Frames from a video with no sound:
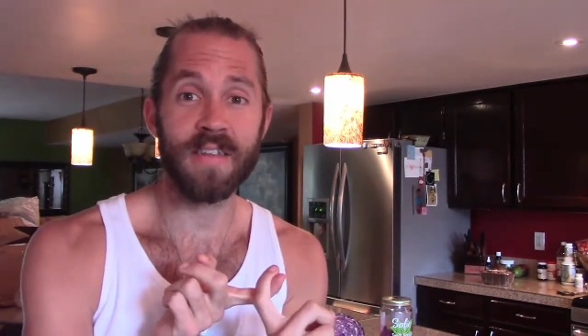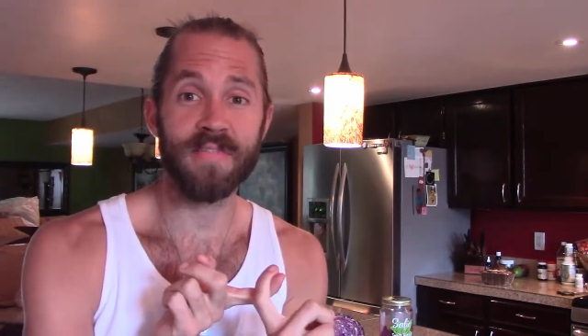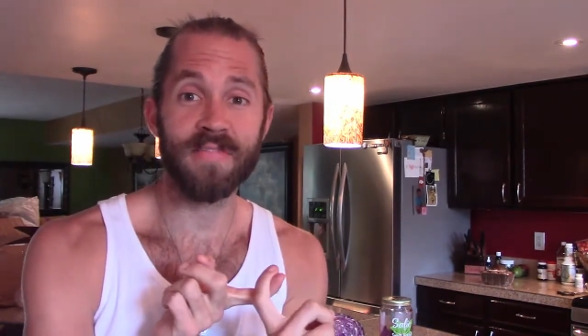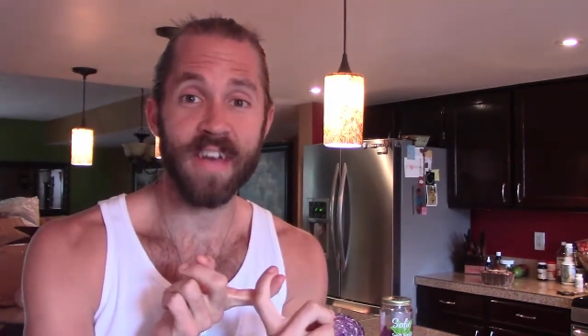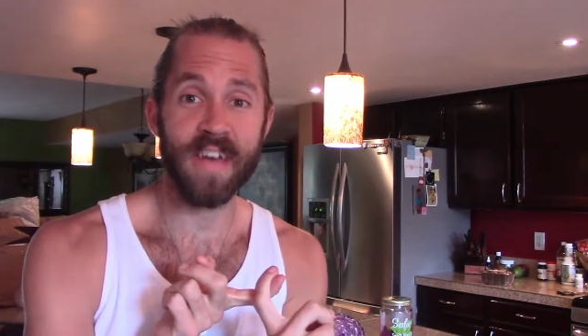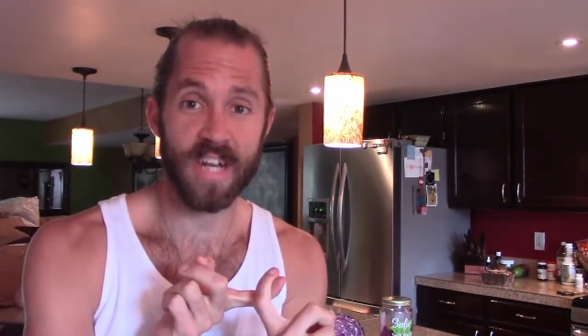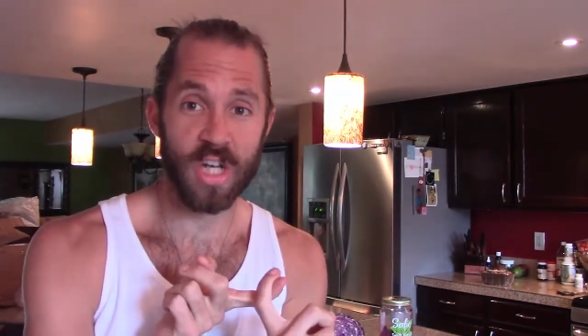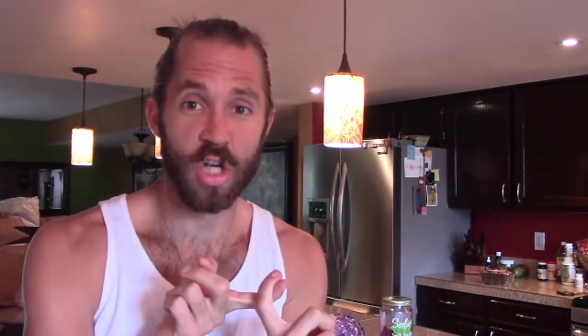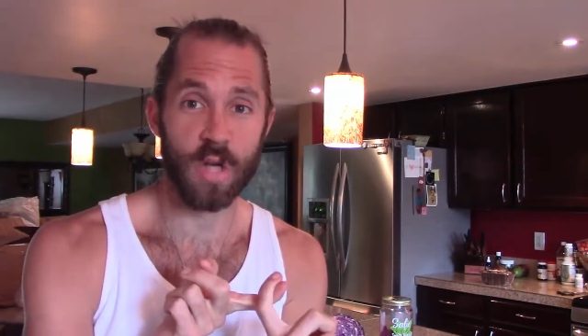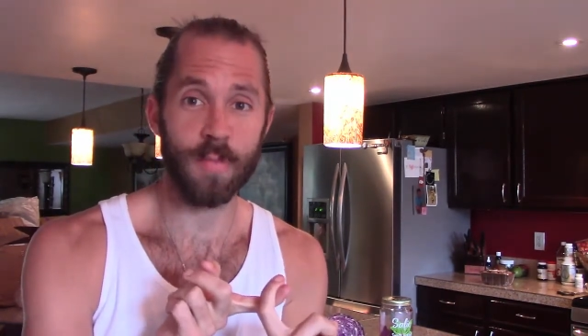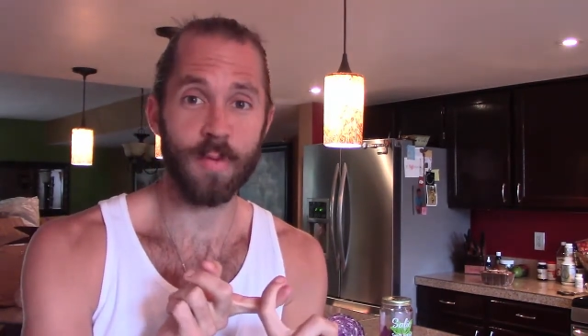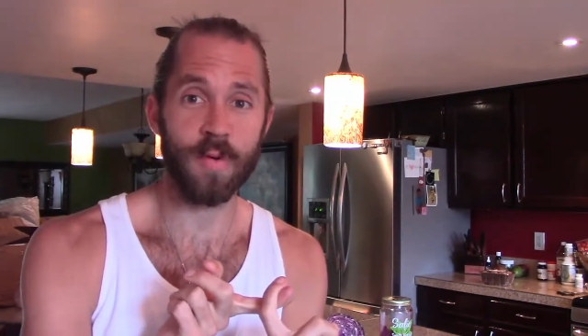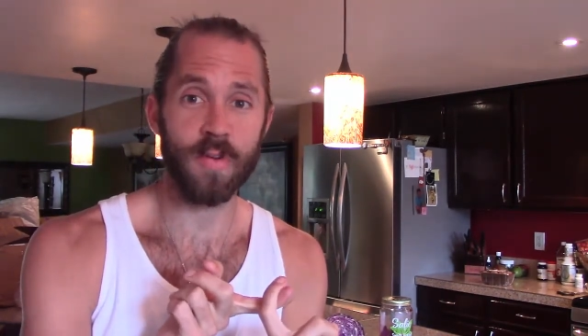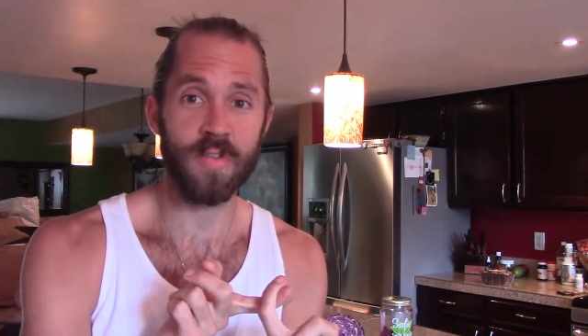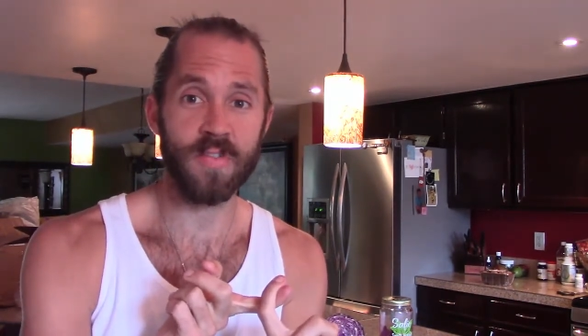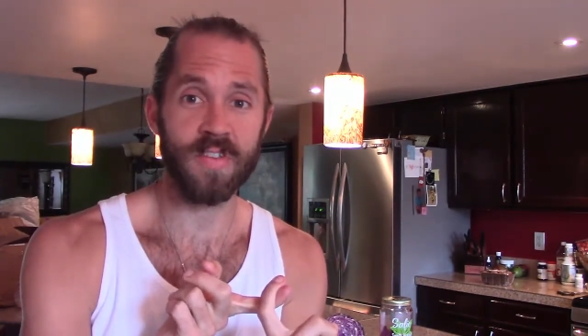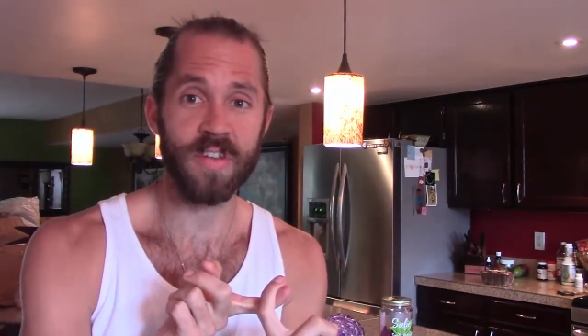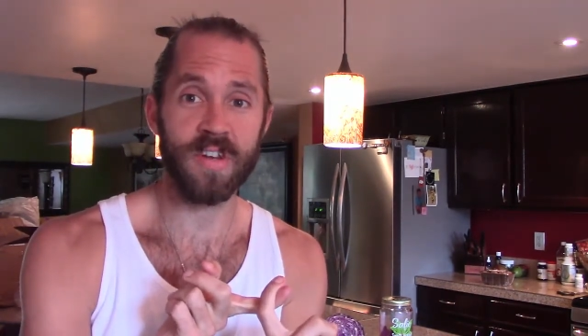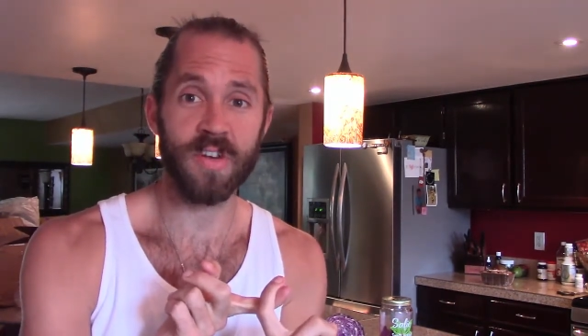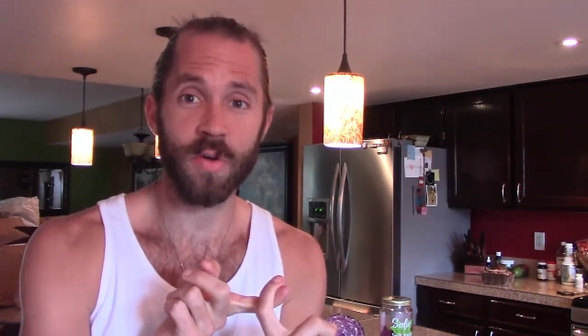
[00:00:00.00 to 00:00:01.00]

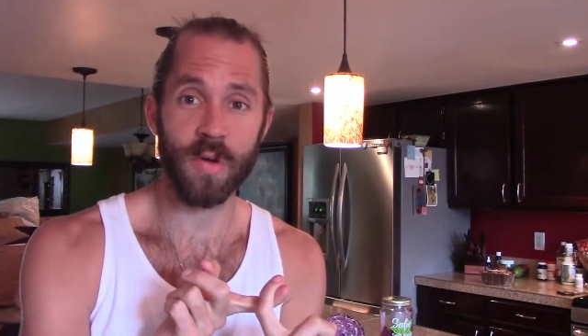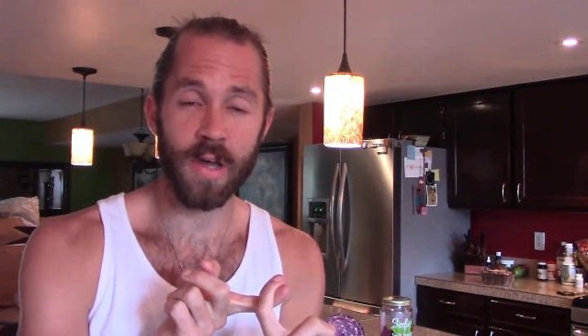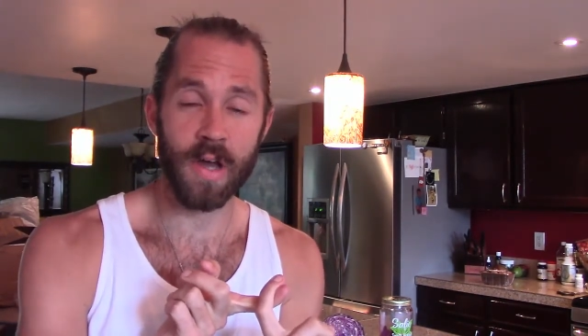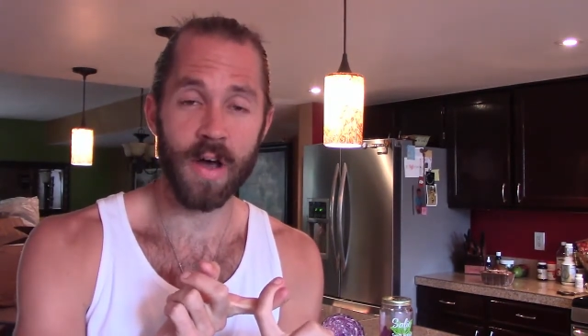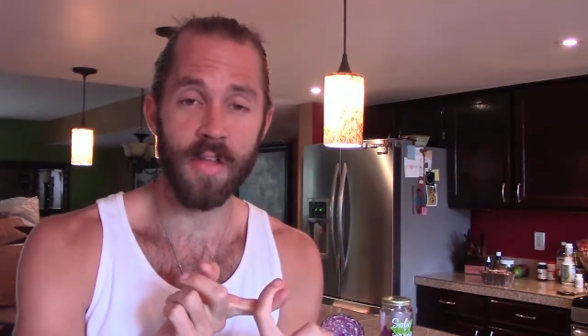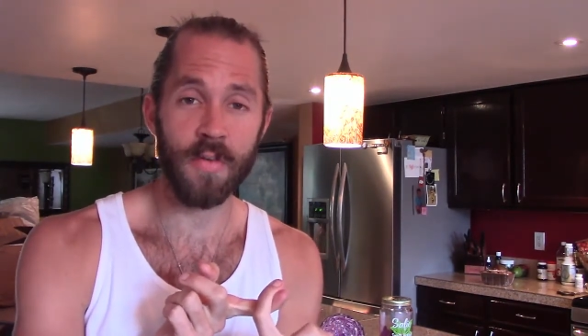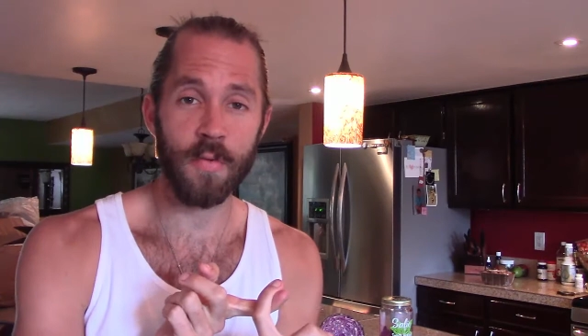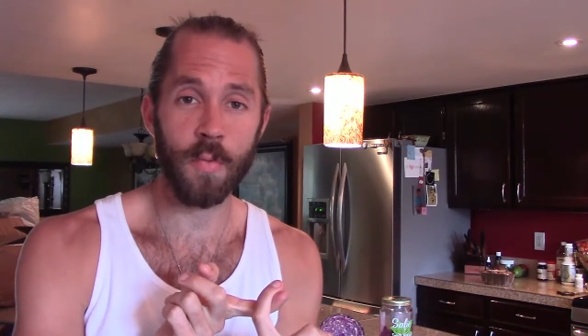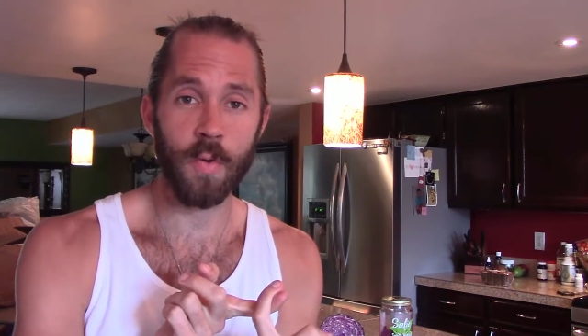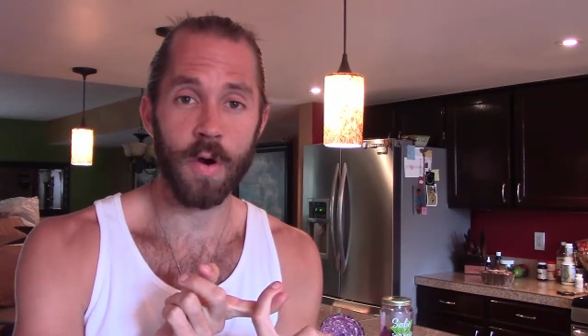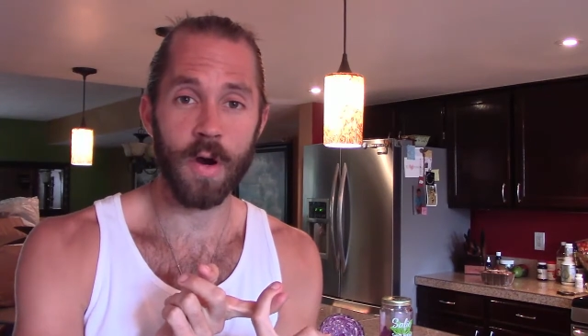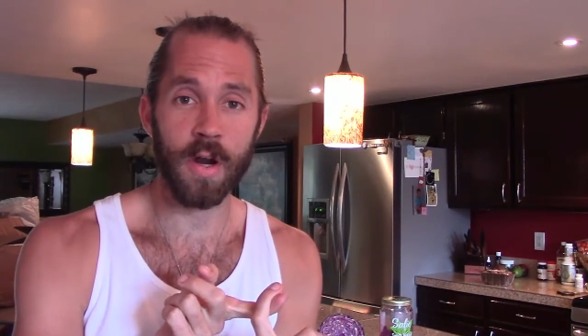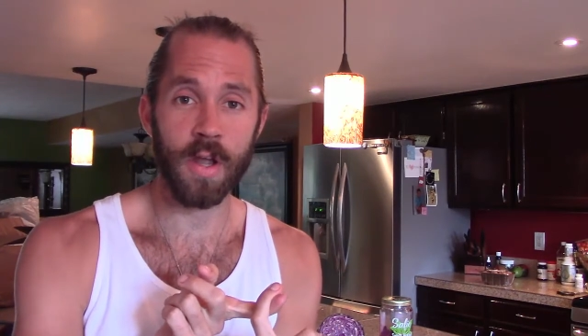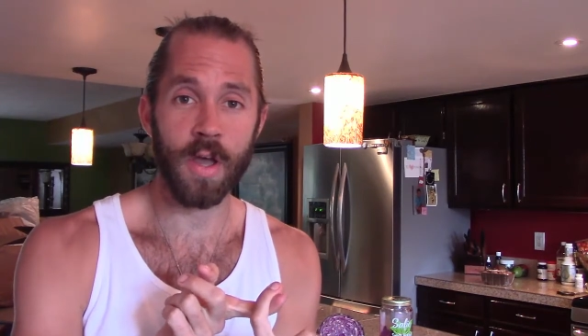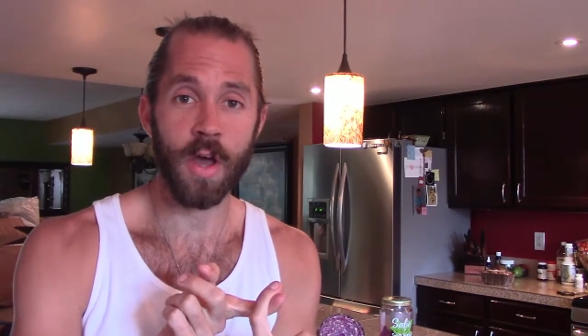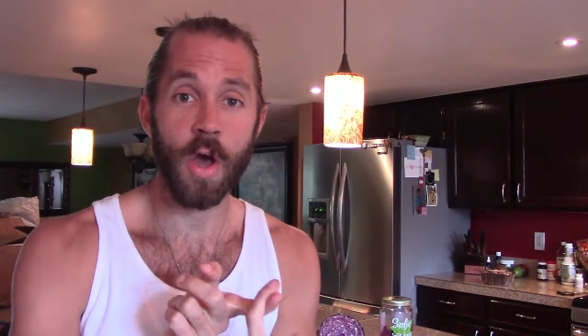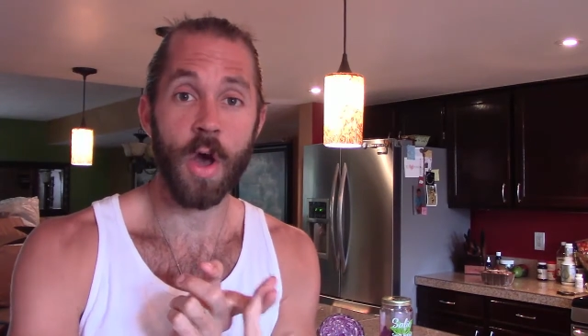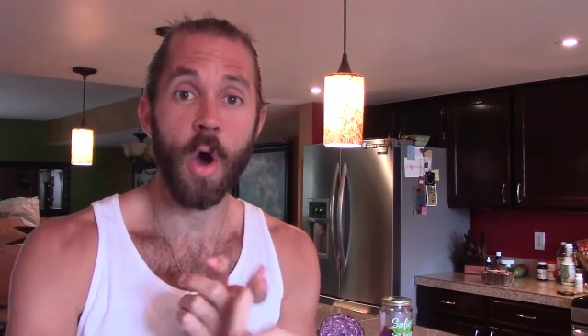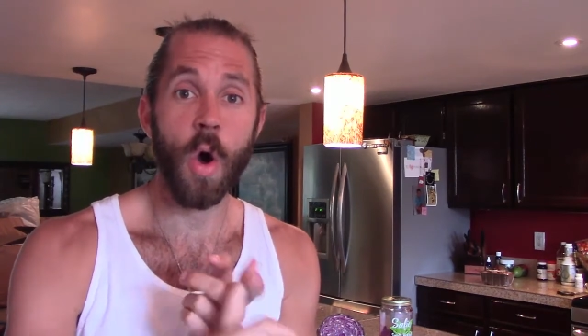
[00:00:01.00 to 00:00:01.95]
vegetables and doing all the work